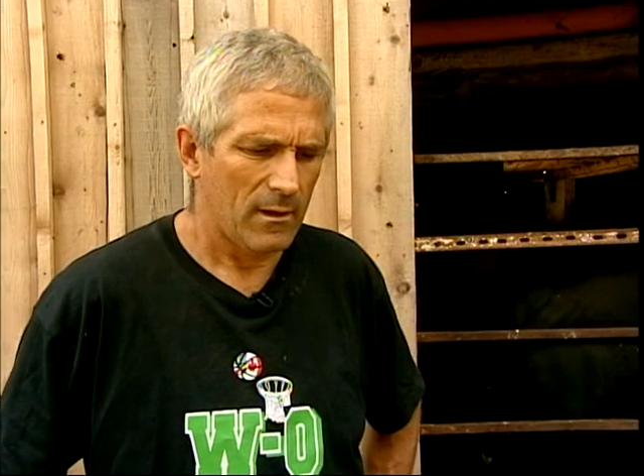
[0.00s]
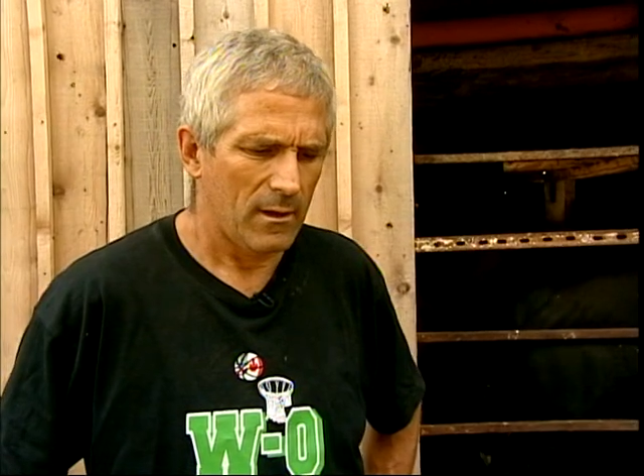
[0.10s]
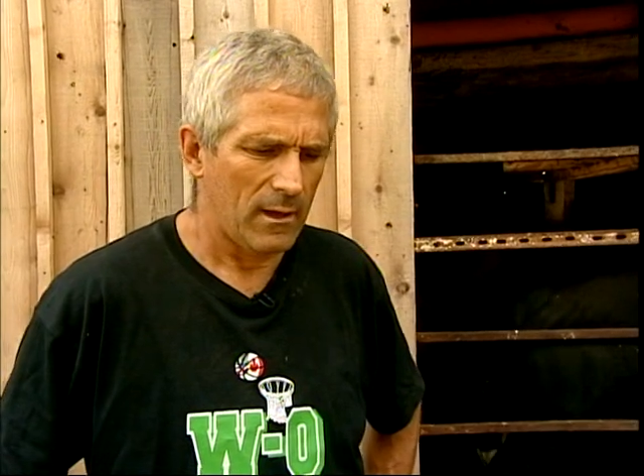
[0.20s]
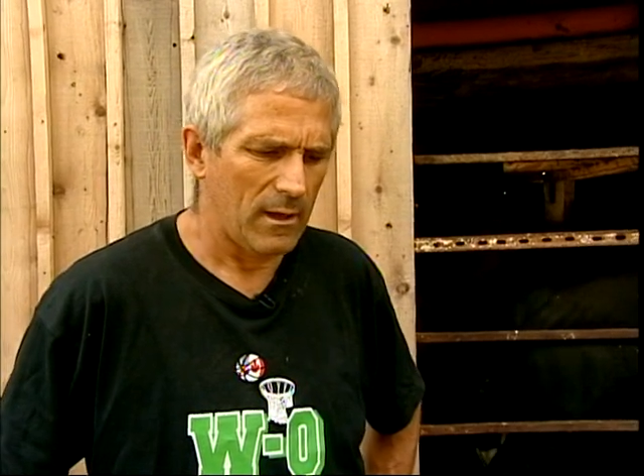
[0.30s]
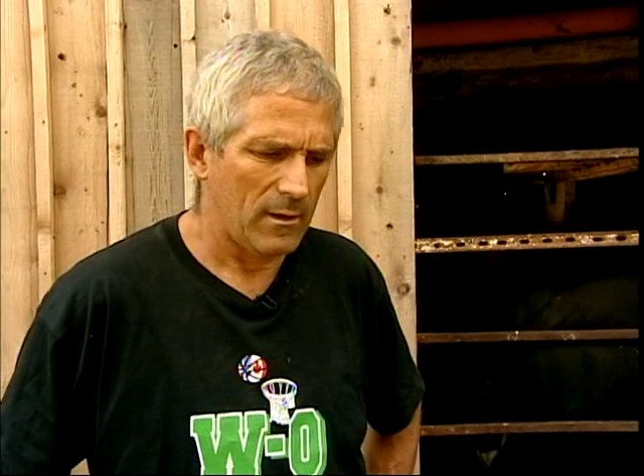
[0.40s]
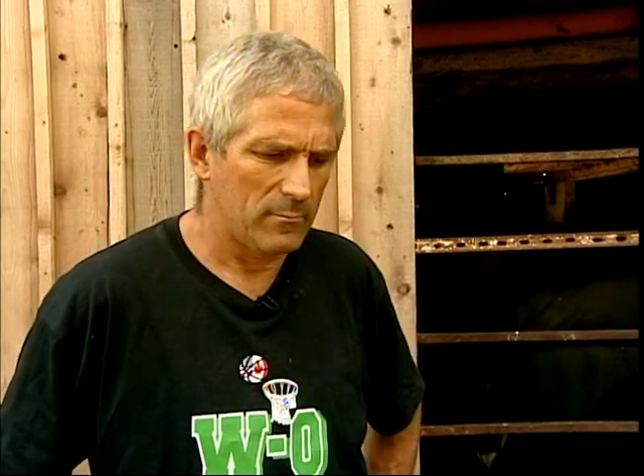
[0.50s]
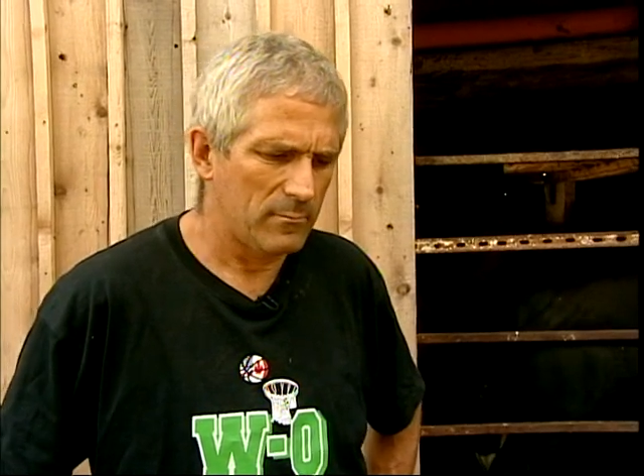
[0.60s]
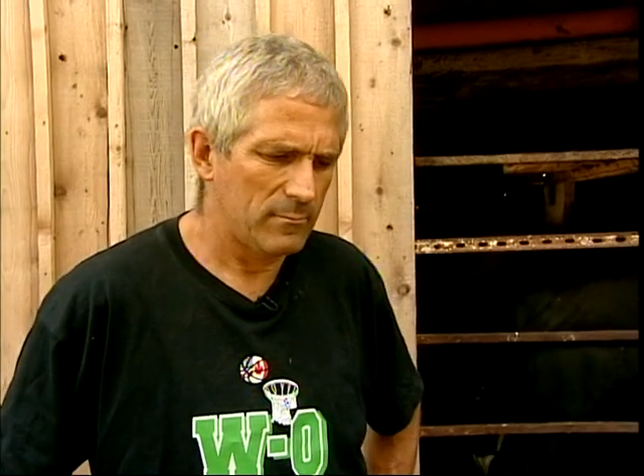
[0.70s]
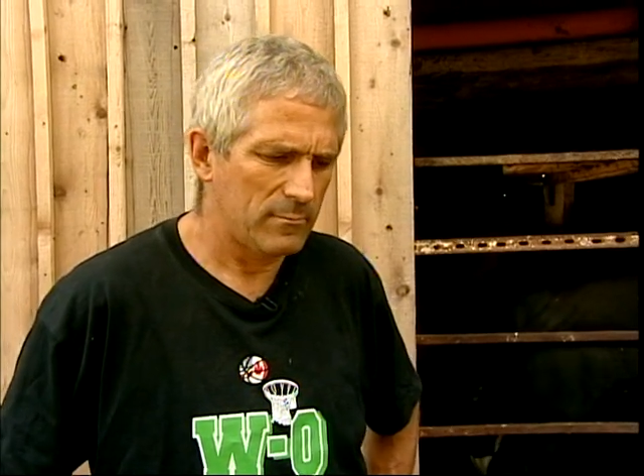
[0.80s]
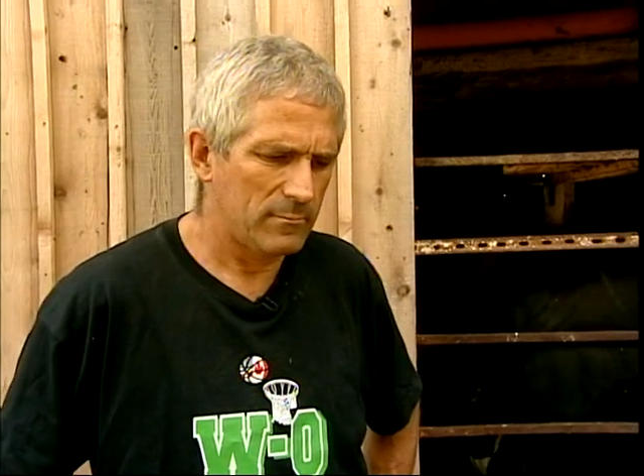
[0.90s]

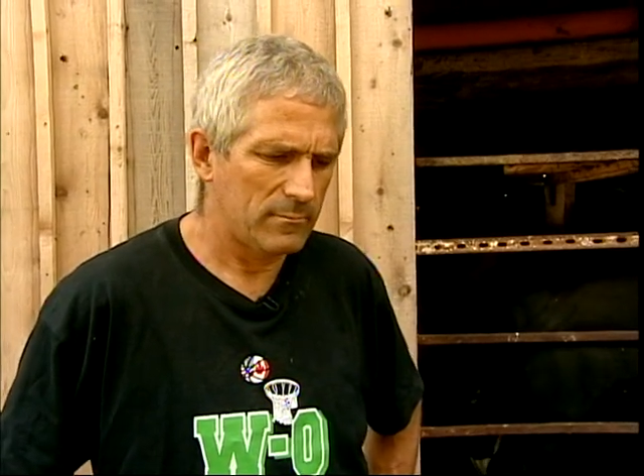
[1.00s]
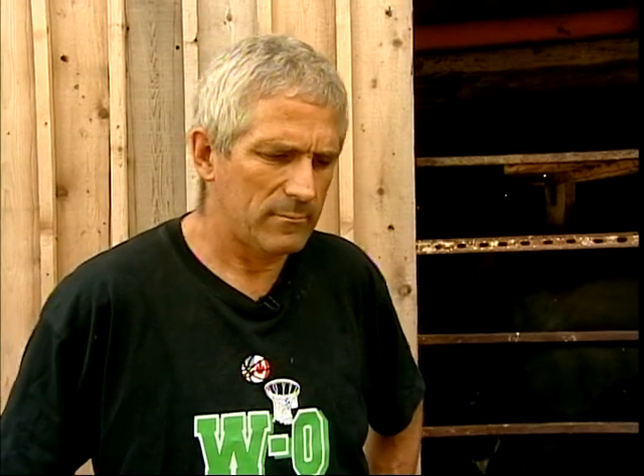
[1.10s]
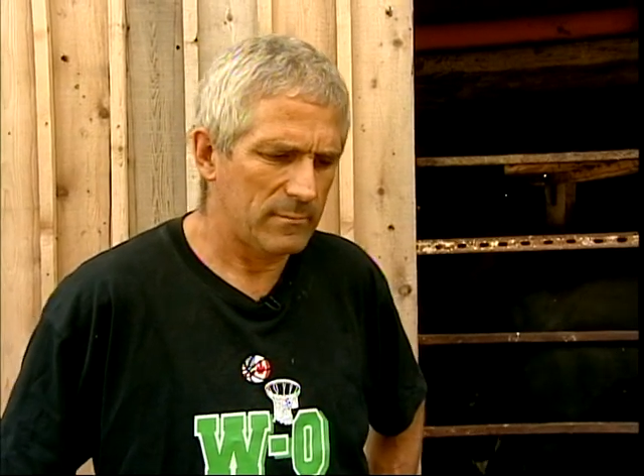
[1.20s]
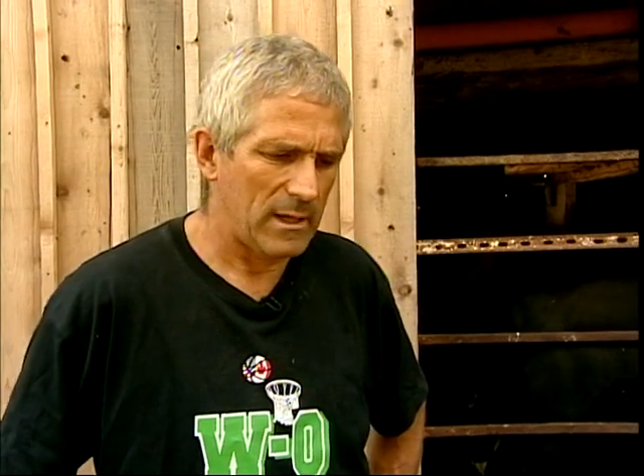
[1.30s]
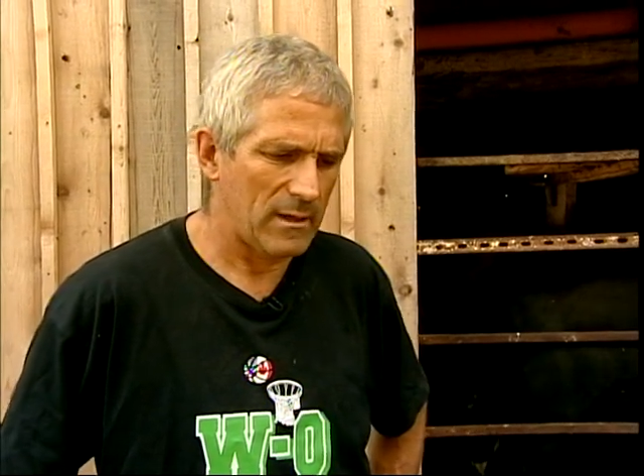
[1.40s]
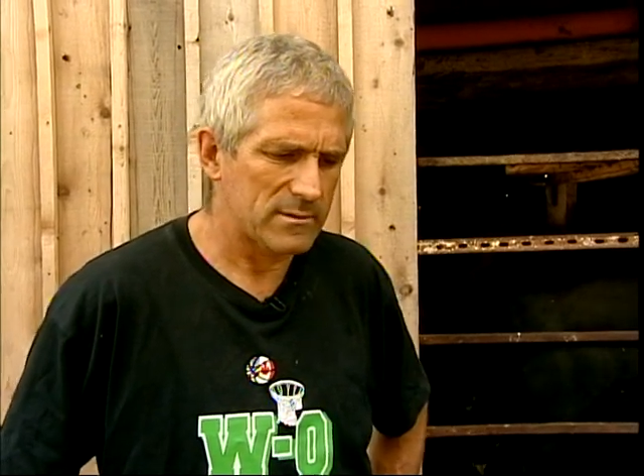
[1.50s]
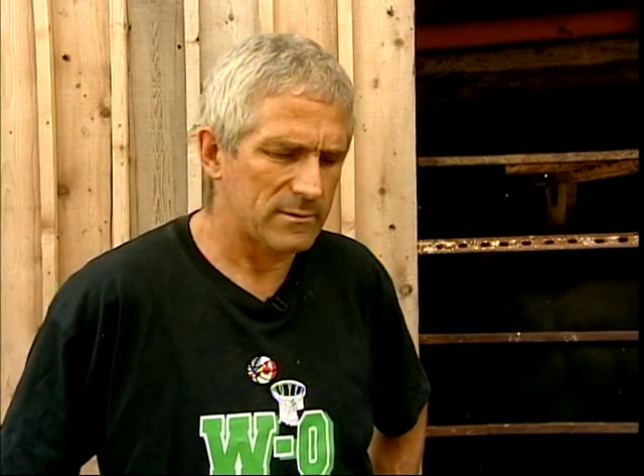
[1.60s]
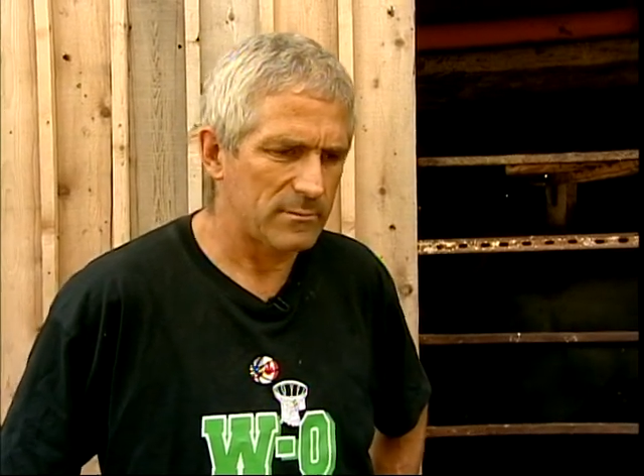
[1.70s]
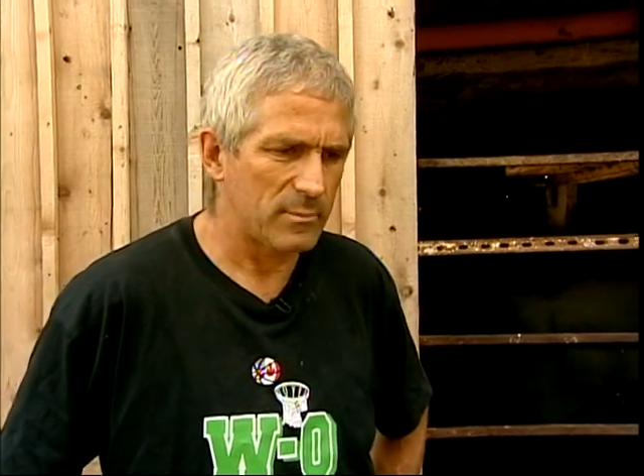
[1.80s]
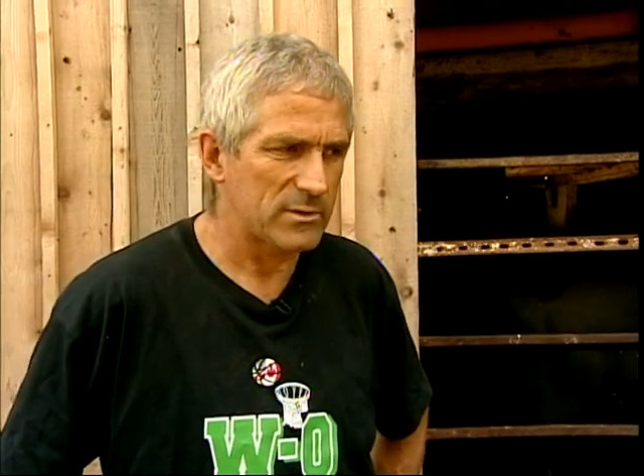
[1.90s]
yeah, there's a